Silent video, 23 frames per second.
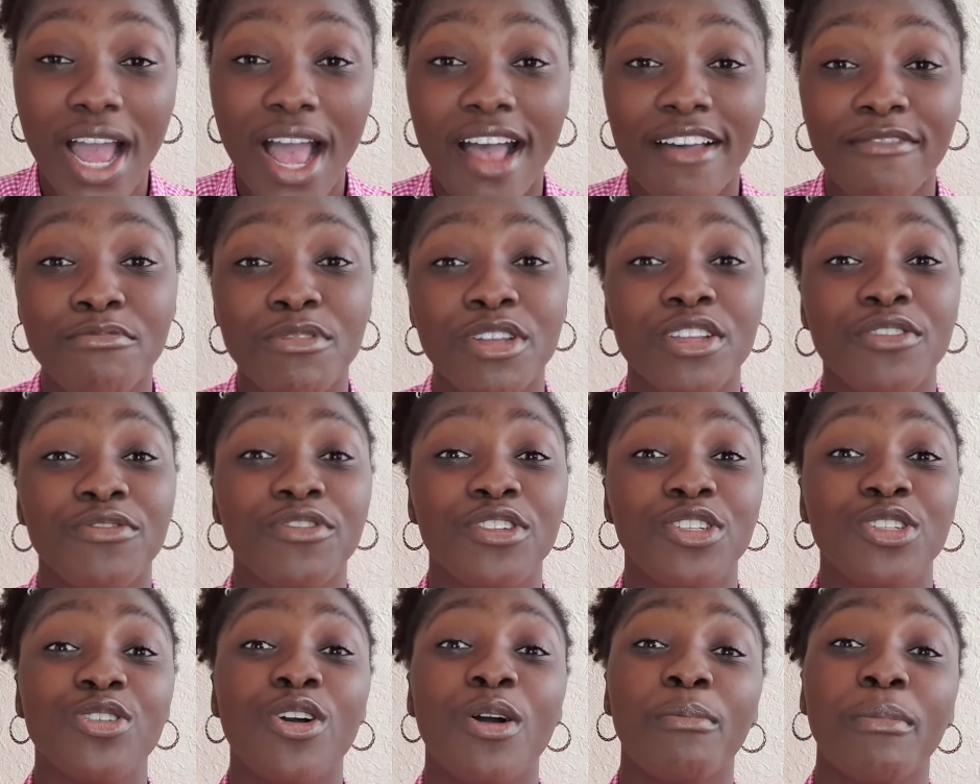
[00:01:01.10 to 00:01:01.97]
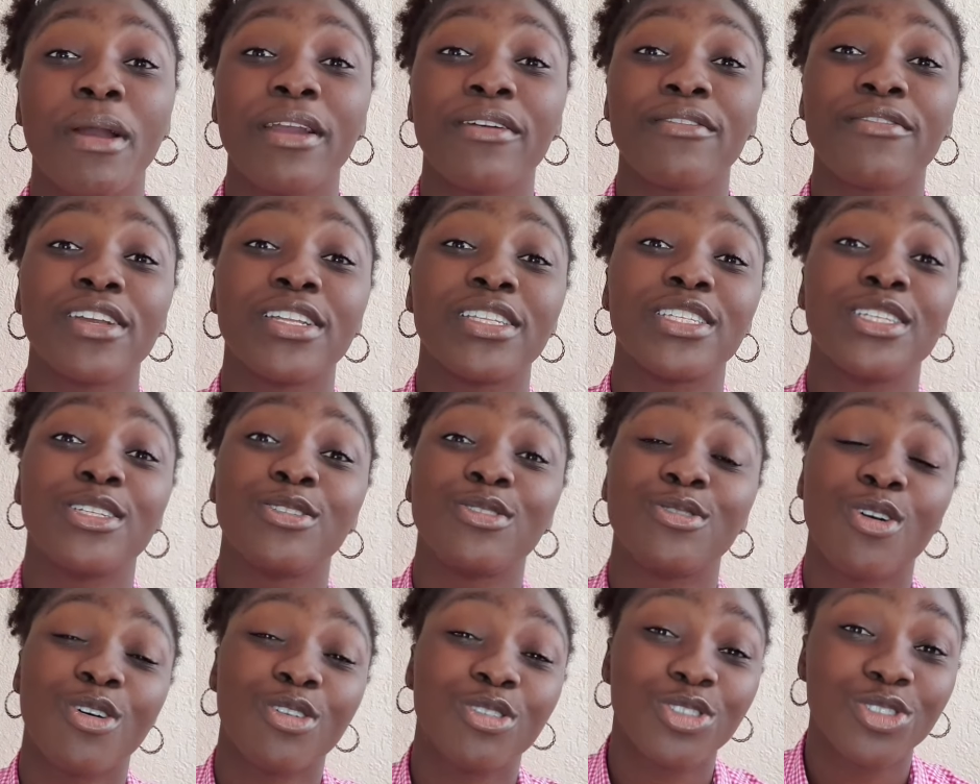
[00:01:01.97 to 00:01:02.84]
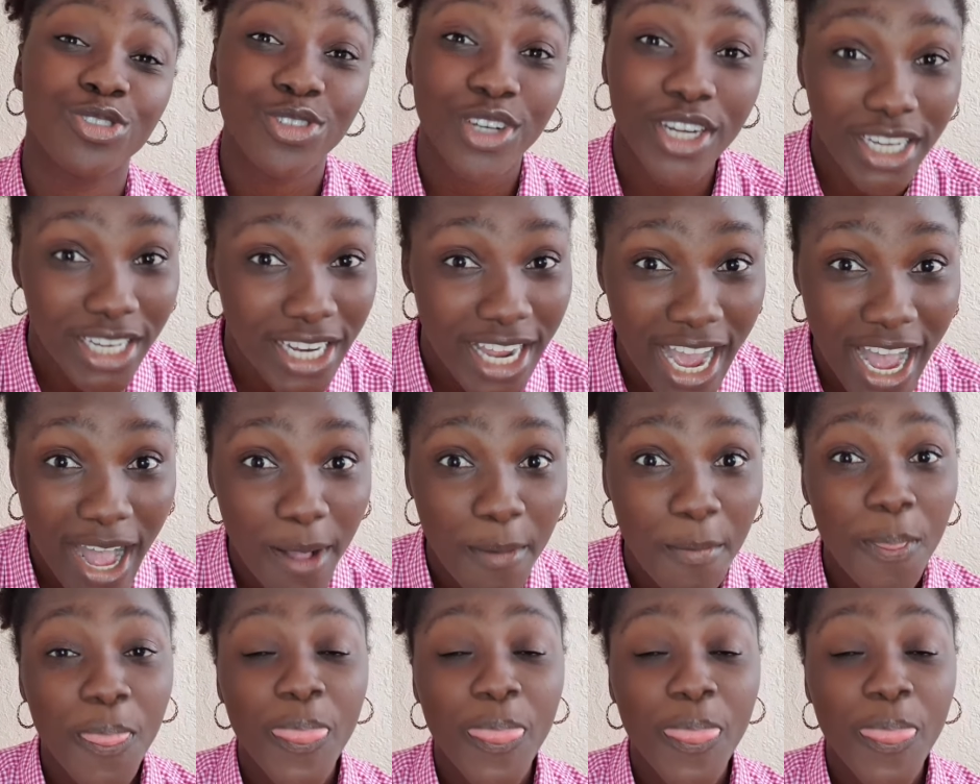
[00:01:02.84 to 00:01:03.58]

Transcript: I've made a video on migrating to Australia.